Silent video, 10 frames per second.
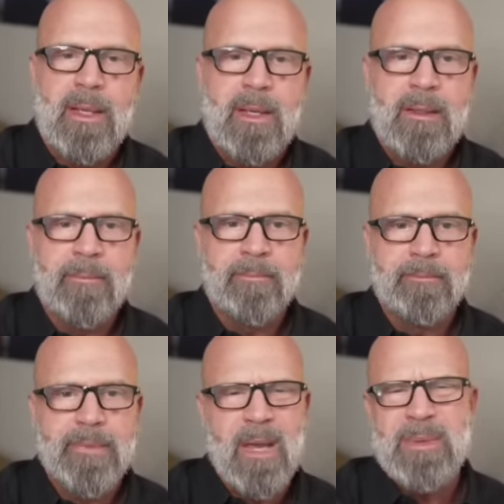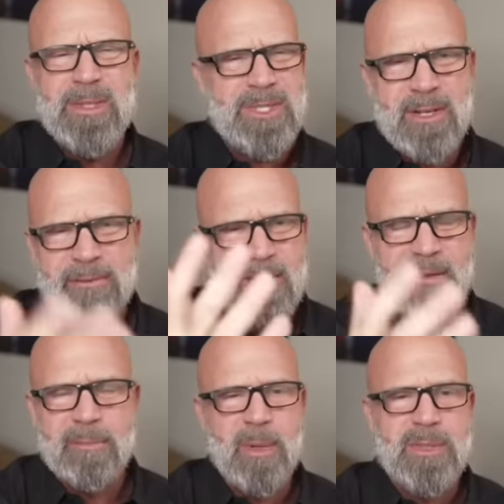And I mean, the stuff that
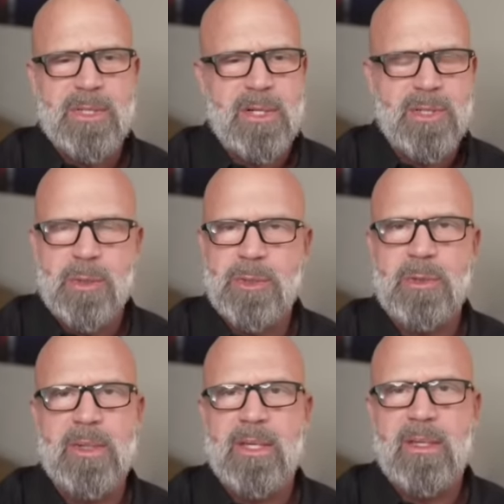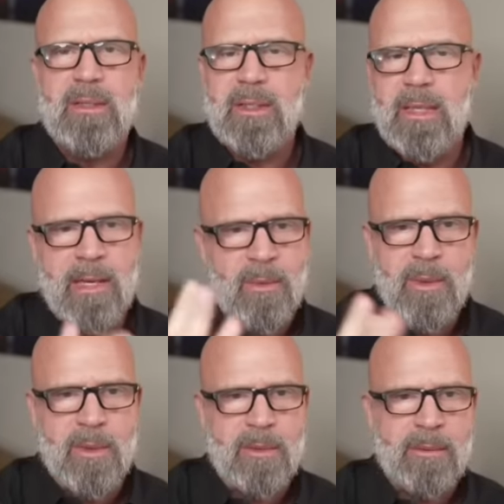I've posted on social media, like
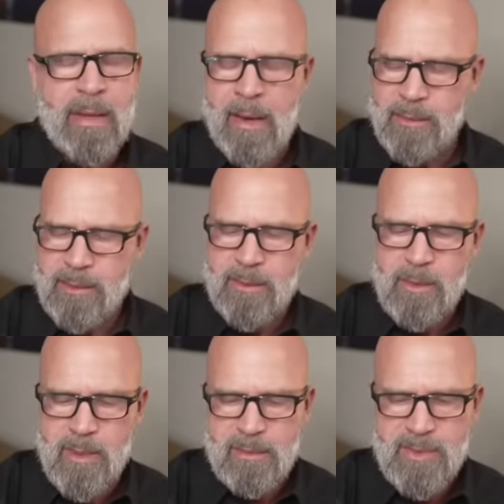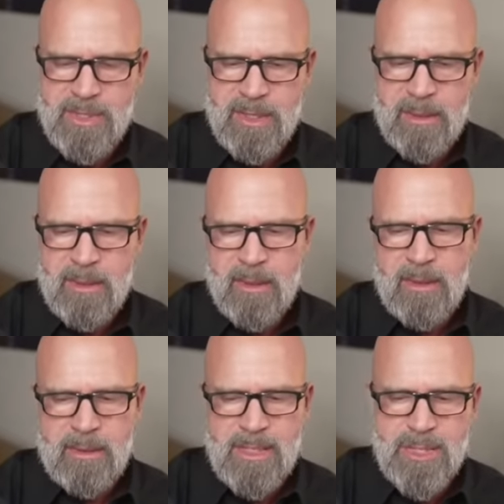anywhere out there that you might have seen,
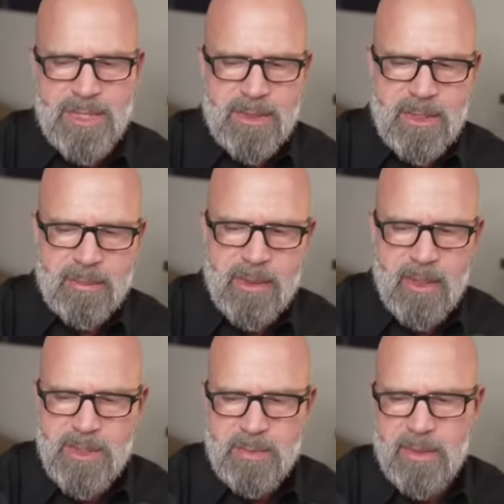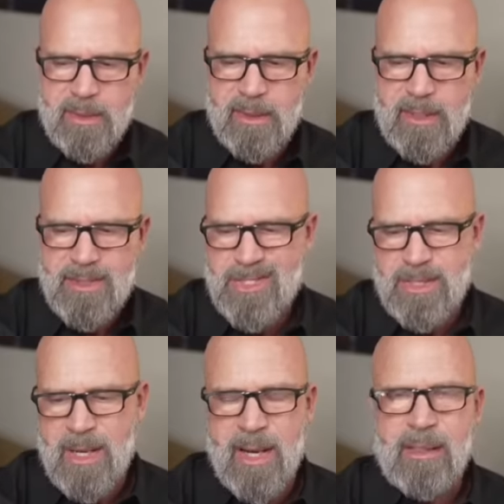that's just the tip of the iceberg. Like, that's just
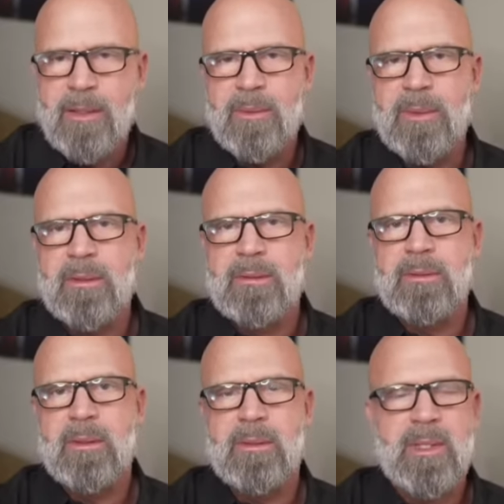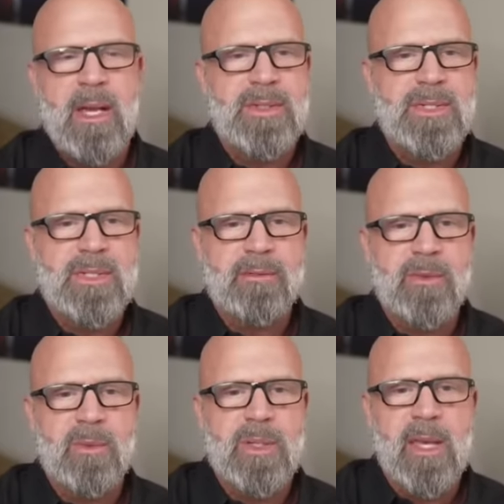a highlight reel. You know, the kinds of stuff
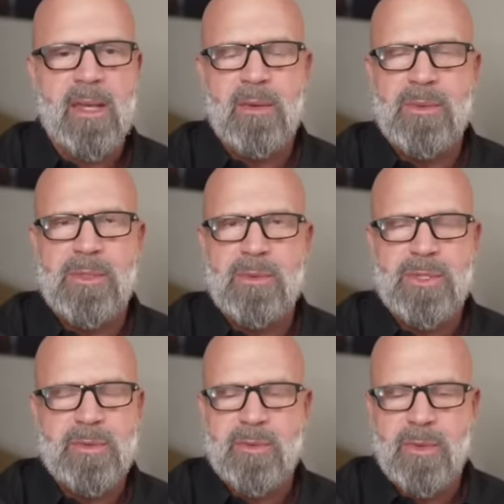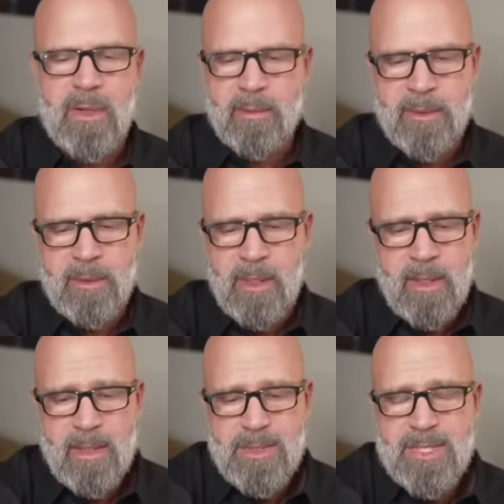that we hang out and do is just phenomenal.
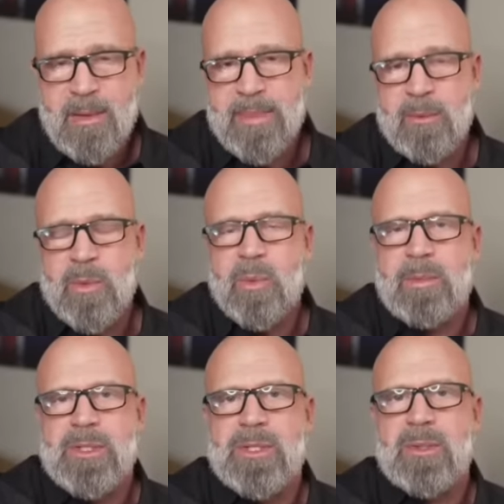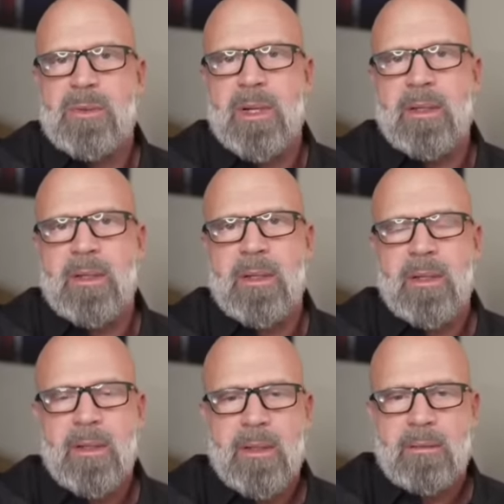It's the same thing with women too, right?
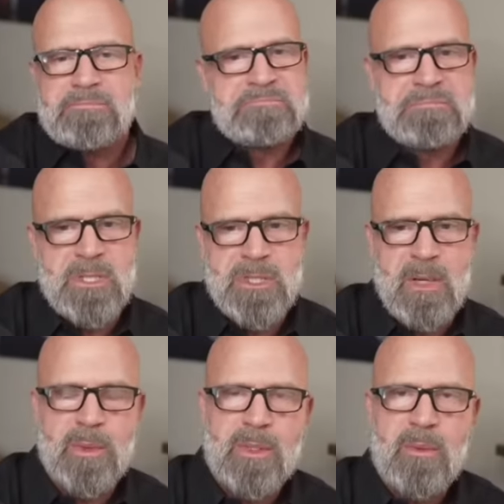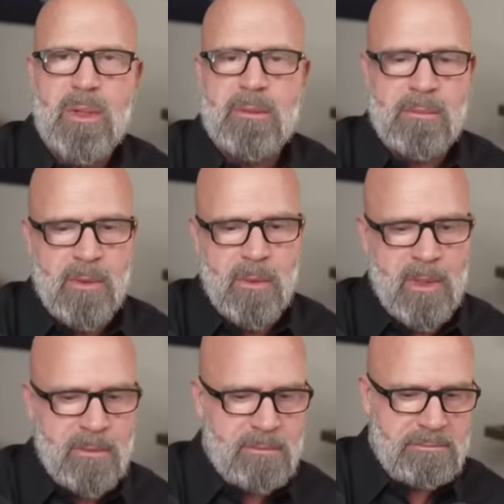Decide what you want. You
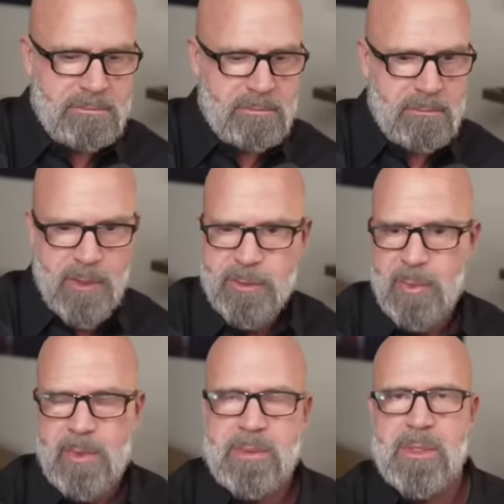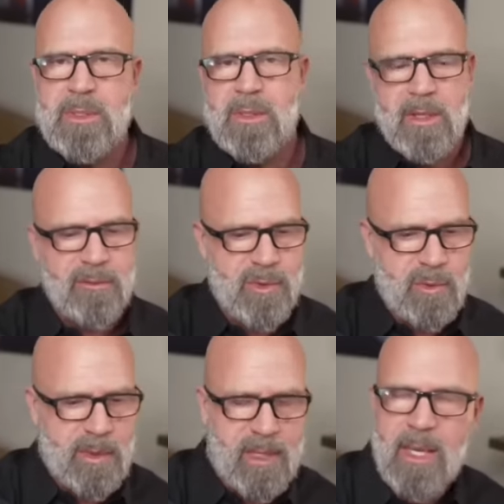want multiple women in your life? Do you
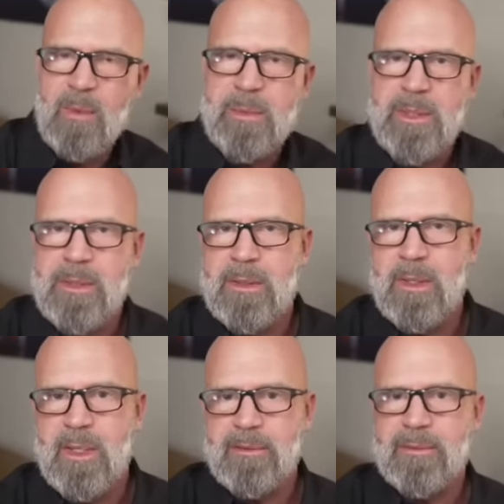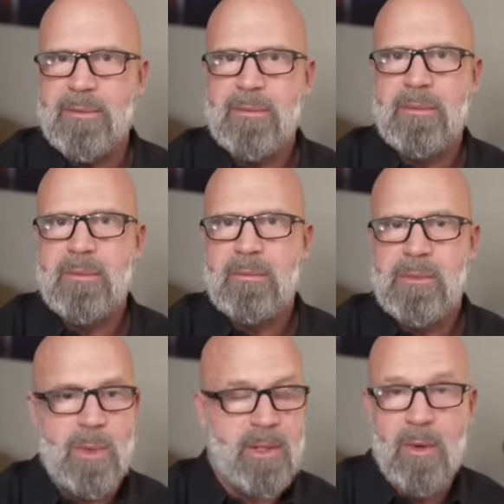want a woman in your life?
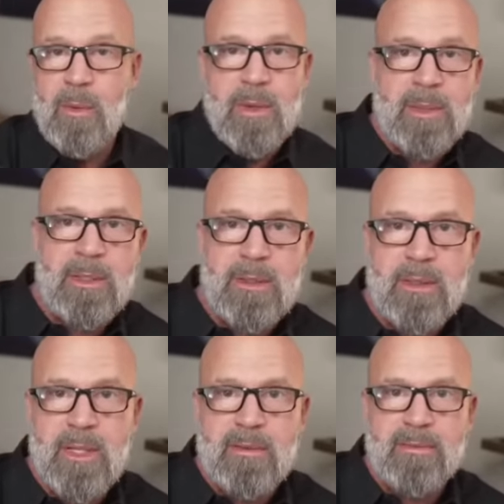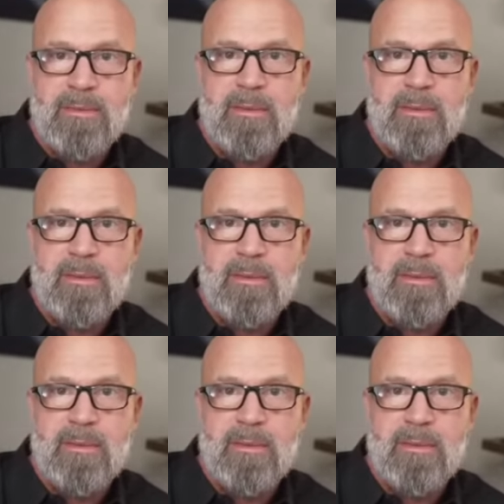Do you want no women in your life?